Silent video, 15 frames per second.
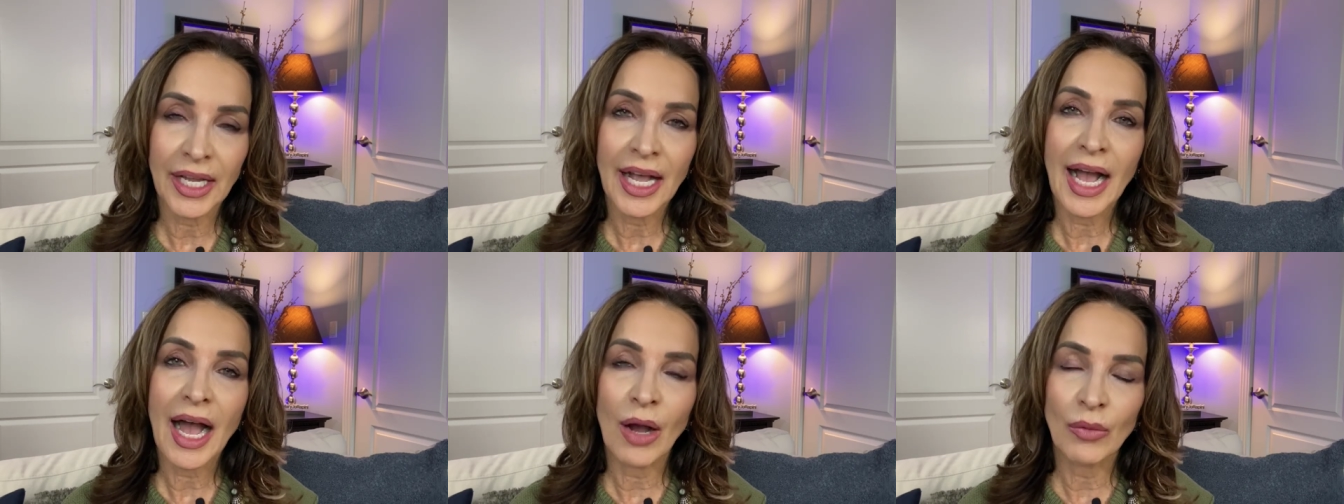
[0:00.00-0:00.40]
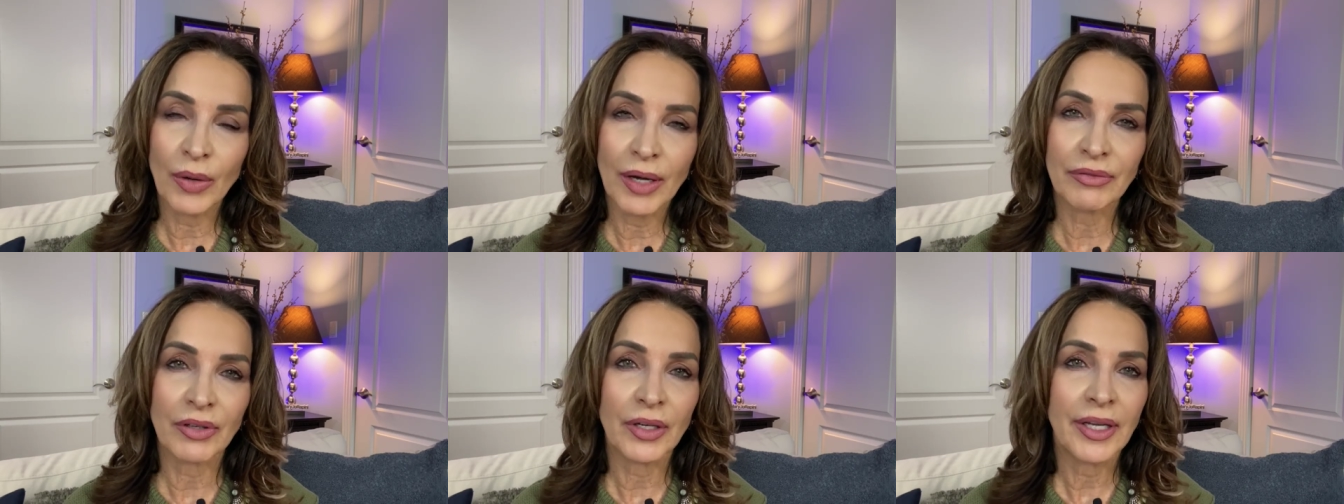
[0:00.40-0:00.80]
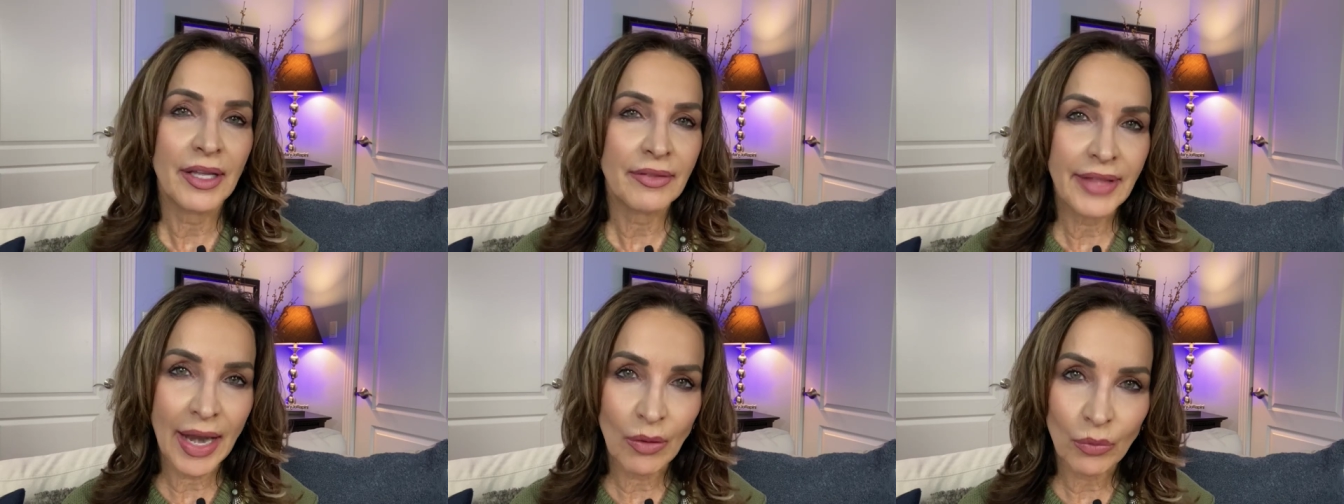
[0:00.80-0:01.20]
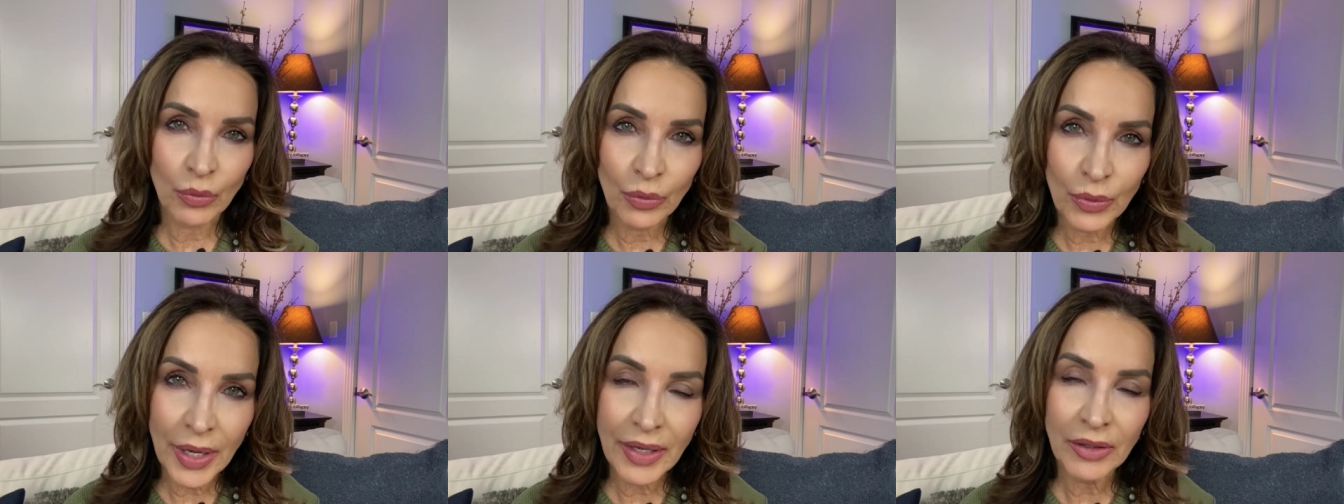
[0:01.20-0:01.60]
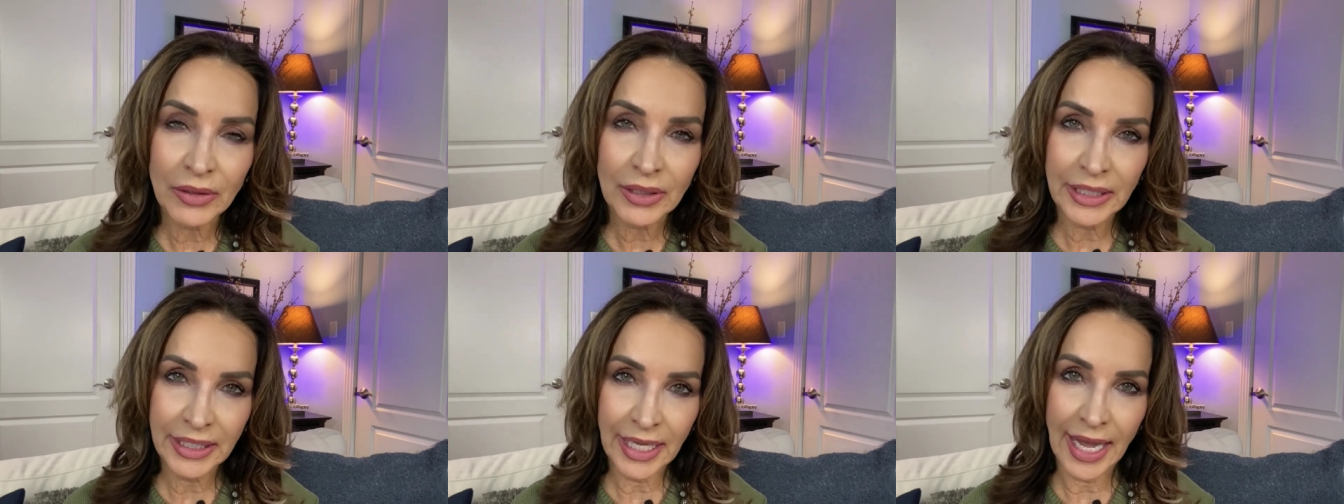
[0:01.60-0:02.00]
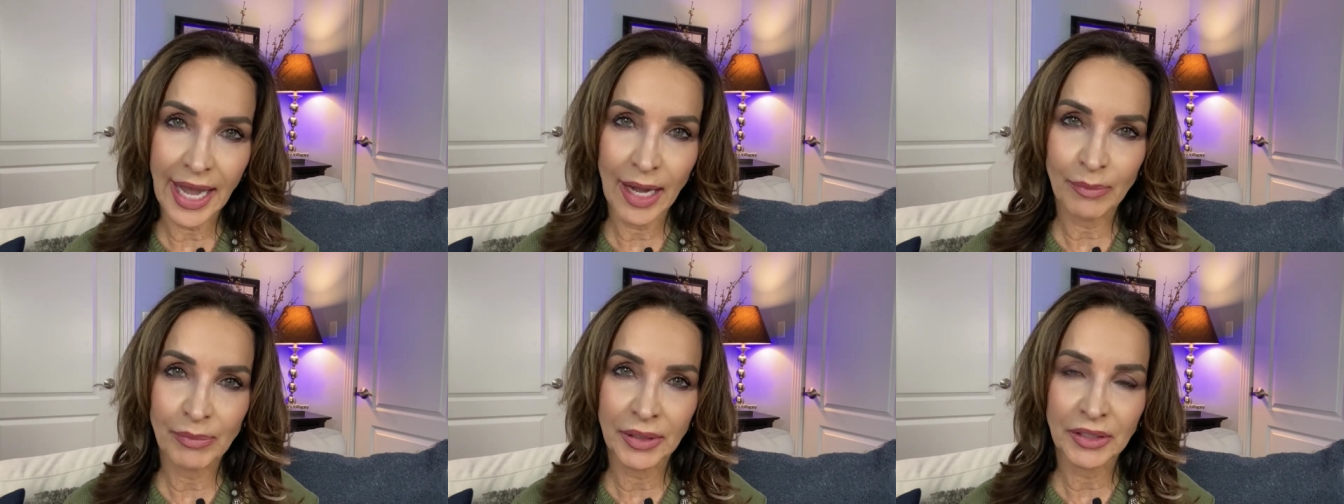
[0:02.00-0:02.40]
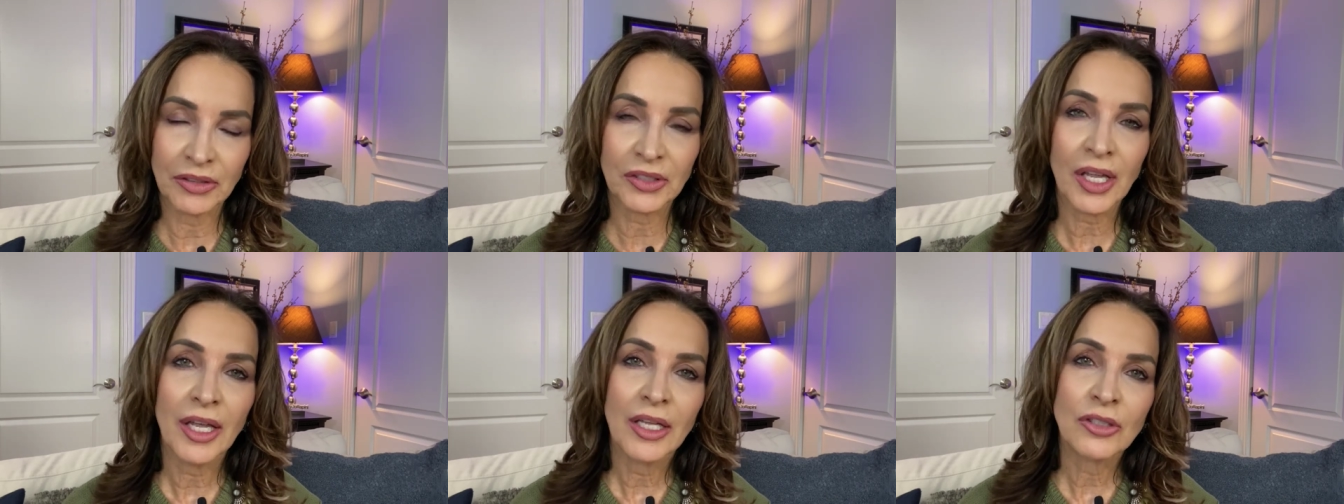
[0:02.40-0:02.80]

However, that rarely happens.